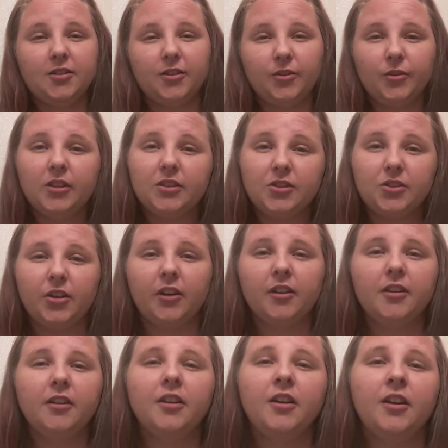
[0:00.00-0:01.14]
so it
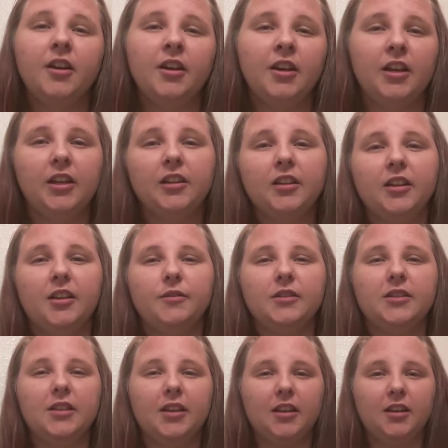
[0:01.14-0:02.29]

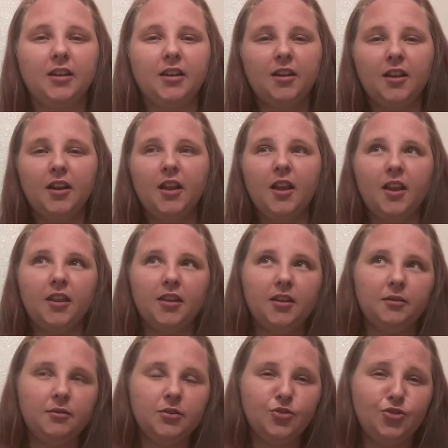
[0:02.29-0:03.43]
was like, I
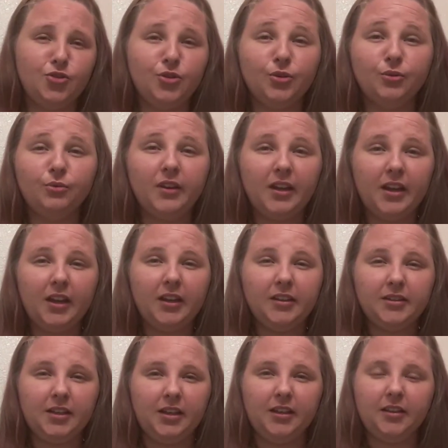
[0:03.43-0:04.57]
think it was June
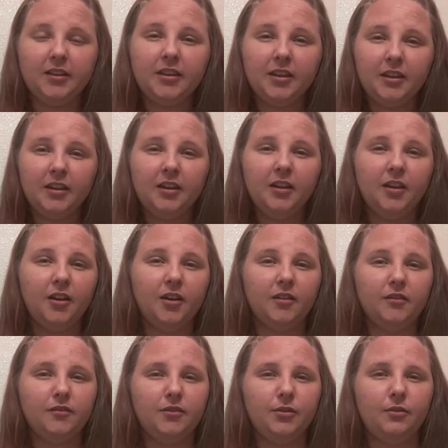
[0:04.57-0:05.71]
18th
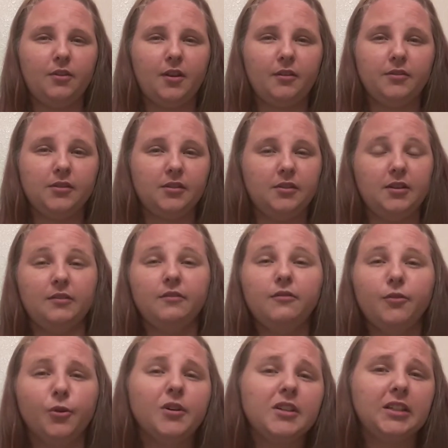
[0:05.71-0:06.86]
of
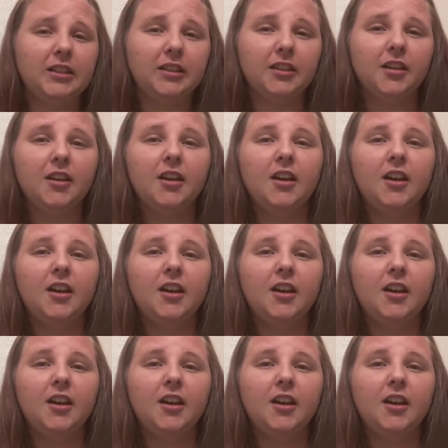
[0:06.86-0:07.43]
2014.